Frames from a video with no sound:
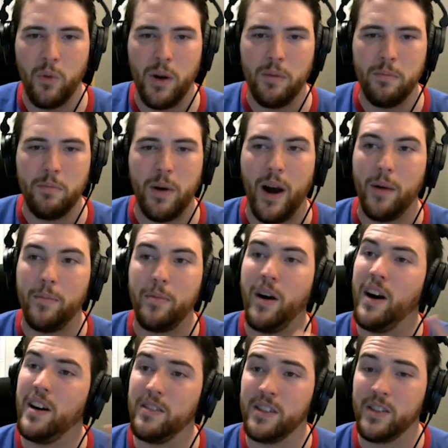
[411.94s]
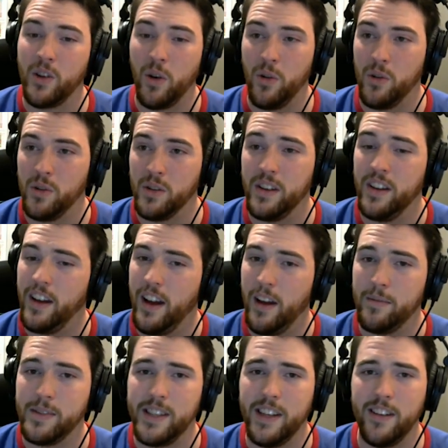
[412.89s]
1 pop, 100 gold.
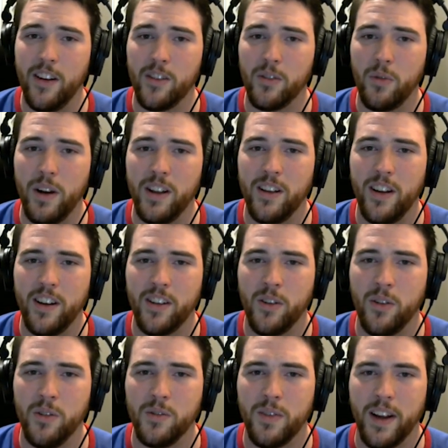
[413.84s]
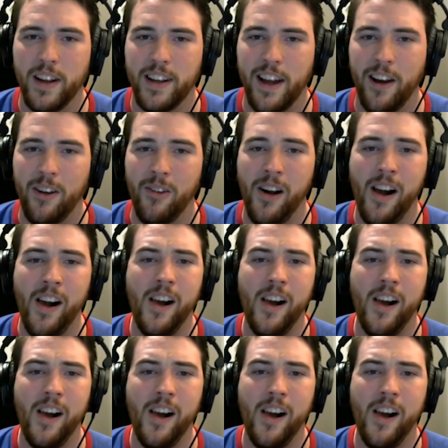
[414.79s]
I'm sitting on quite a lot of gold right now.